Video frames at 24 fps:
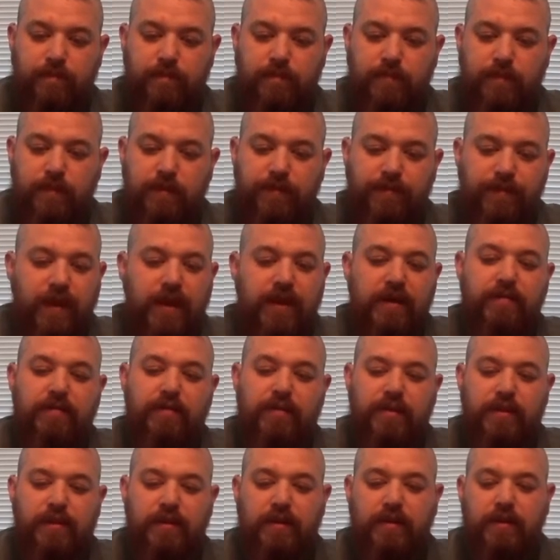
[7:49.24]
you've got
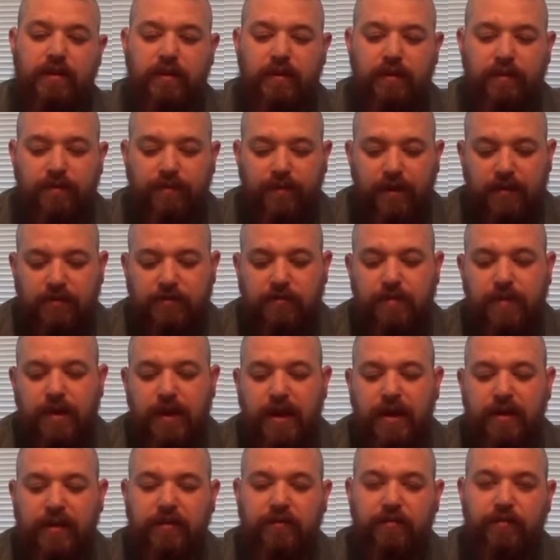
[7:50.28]
everything, you've got your
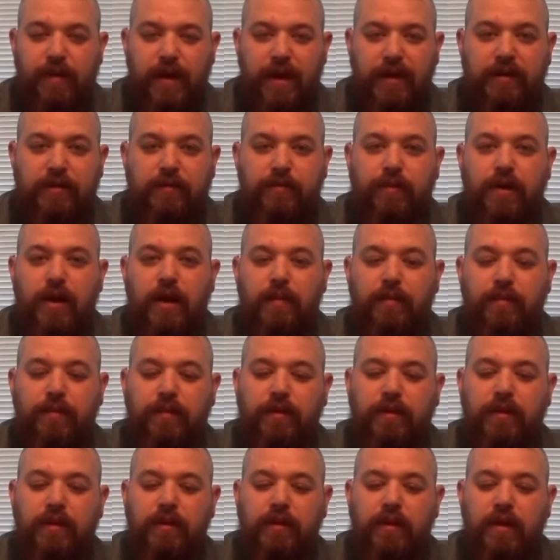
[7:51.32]
bag, you've packed it
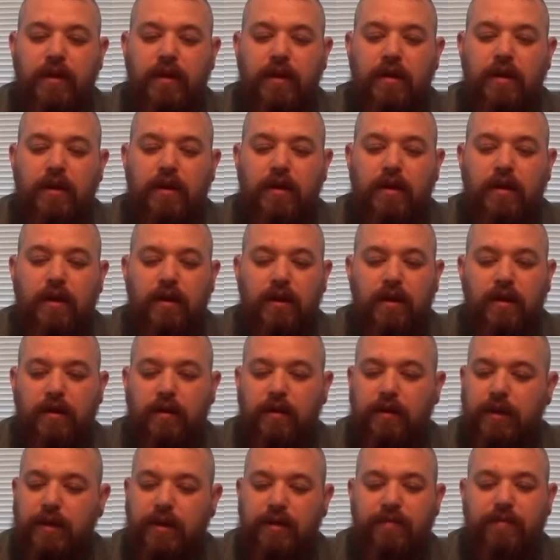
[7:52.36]
properly.
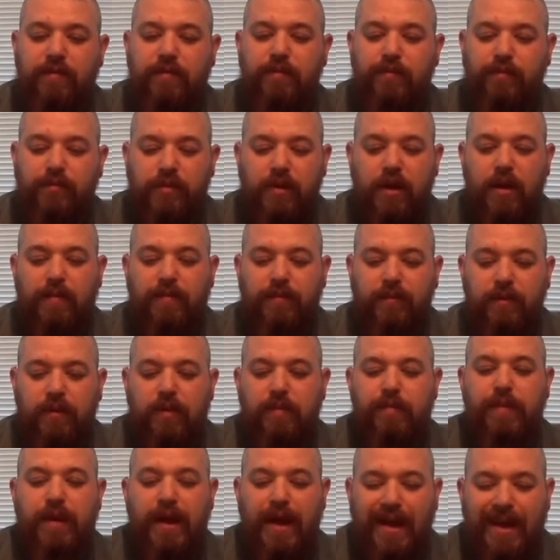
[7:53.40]
Even
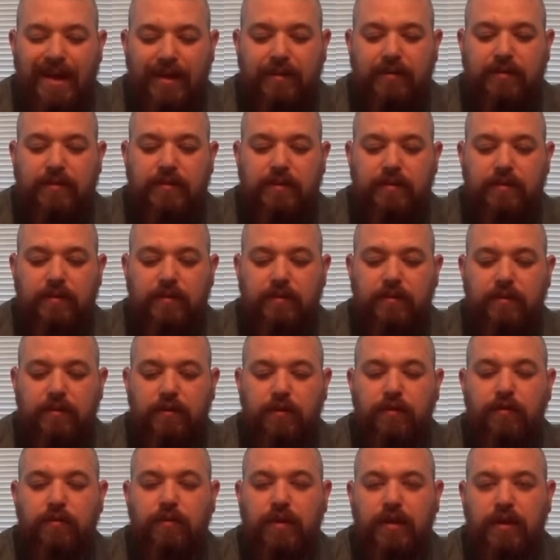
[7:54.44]
properly packed,
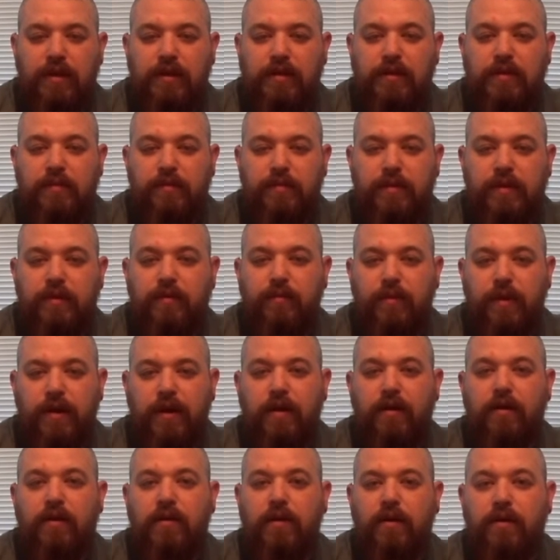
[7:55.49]
you need to be
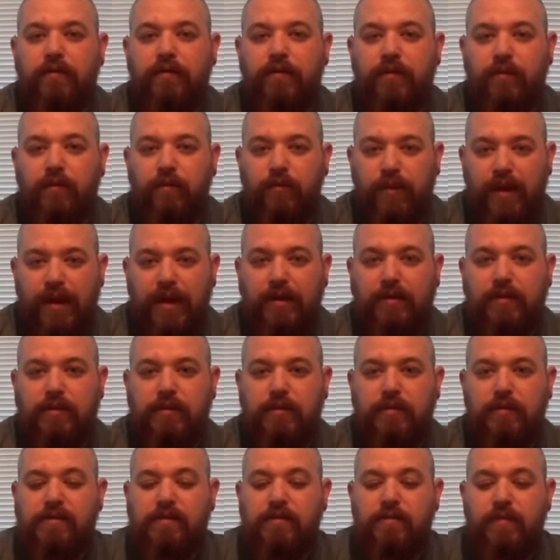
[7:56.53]
aware of your
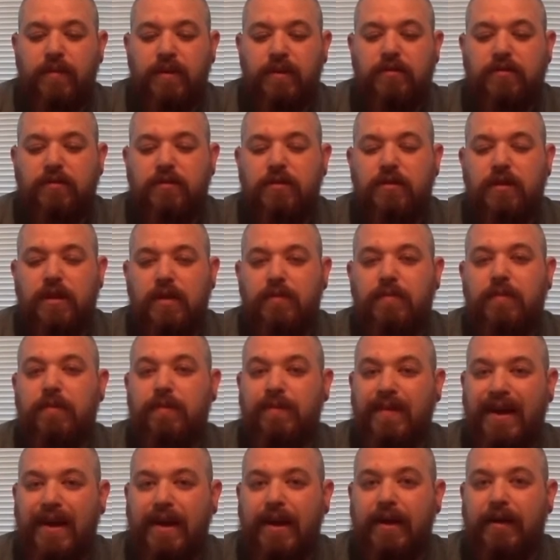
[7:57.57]
weight. So make sure you keep your
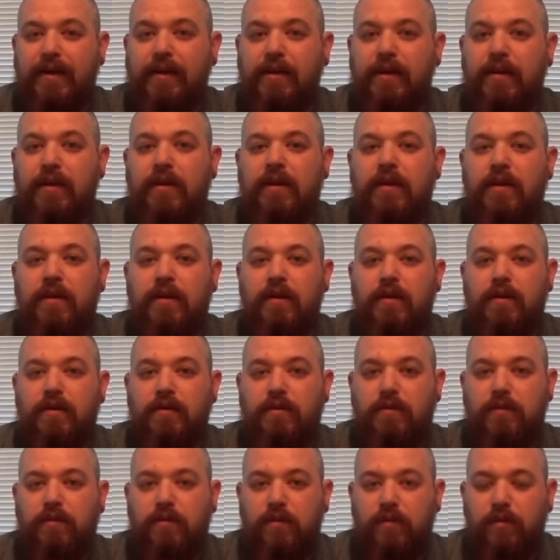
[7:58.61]
bag
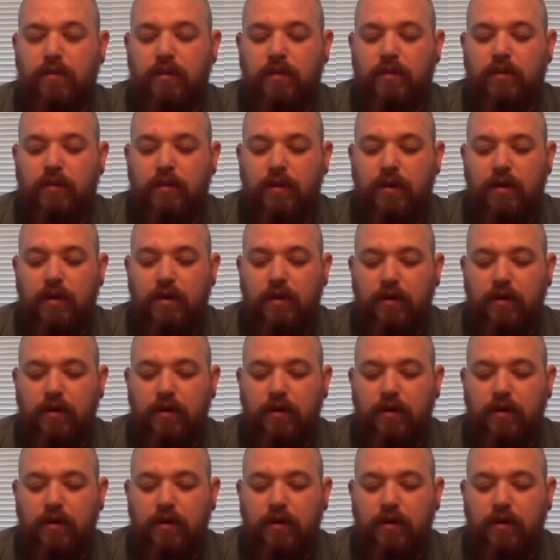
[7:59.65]
to a